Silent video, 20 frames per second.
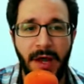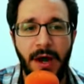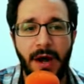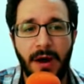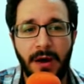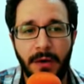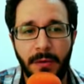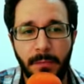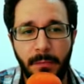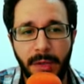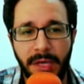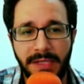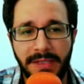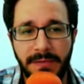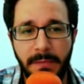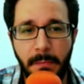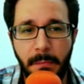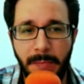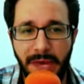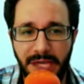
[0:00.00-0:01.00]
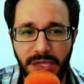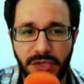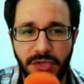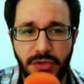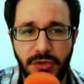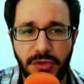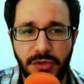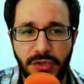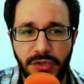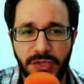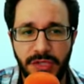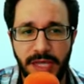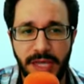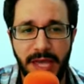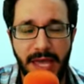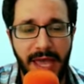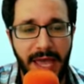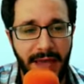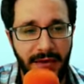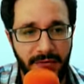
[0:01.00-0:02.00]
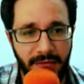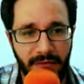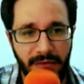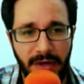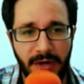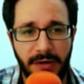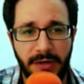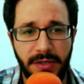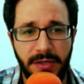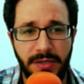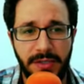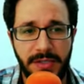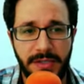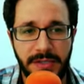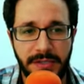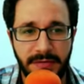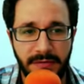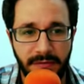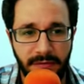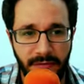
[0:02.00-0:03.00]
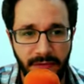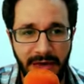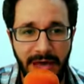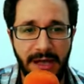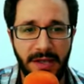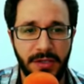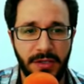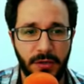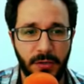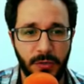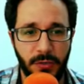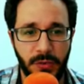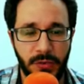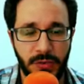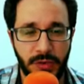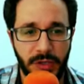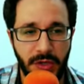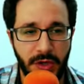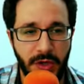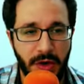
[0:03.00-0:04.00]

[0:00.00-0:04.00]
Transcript: are but measures and various values